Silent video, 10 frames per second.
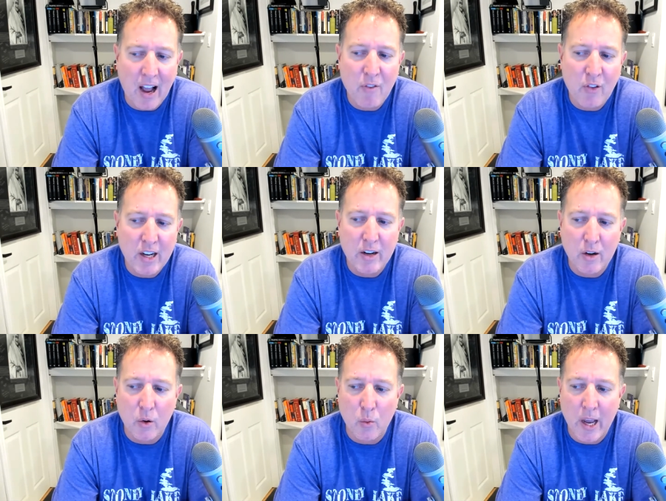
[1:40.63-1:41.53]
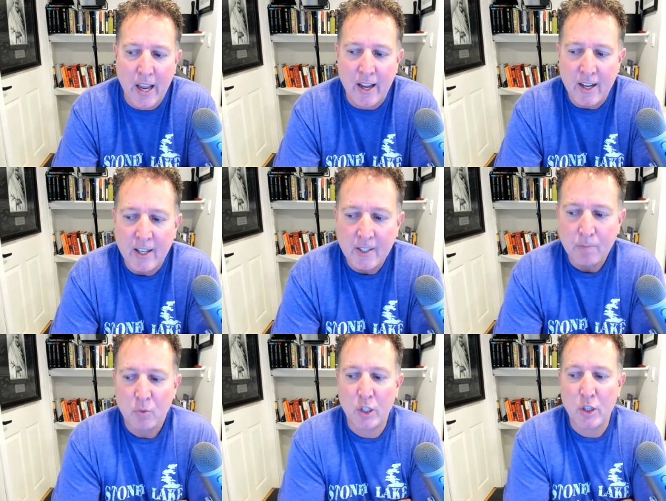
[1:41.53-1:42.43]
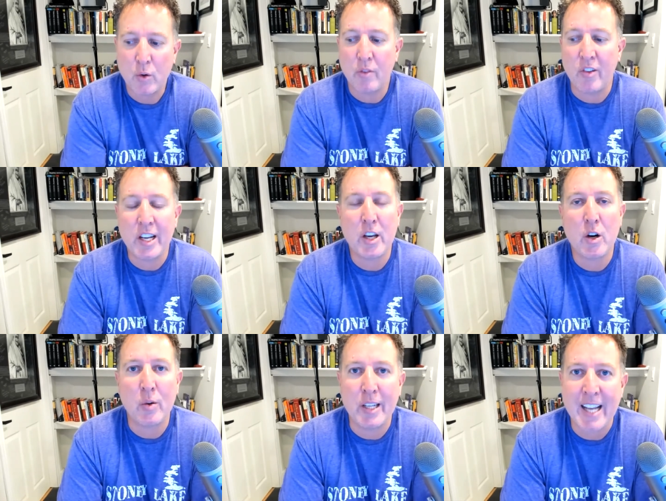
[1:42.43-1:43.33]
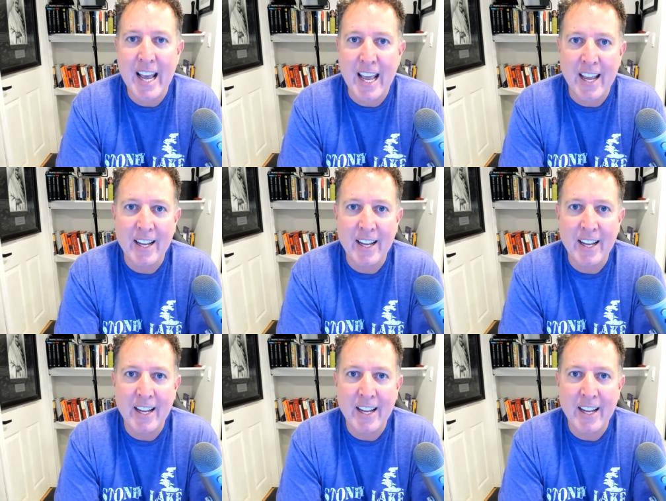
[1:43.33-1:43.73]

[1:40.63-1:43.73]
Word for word: I figured out a way to do a video a day,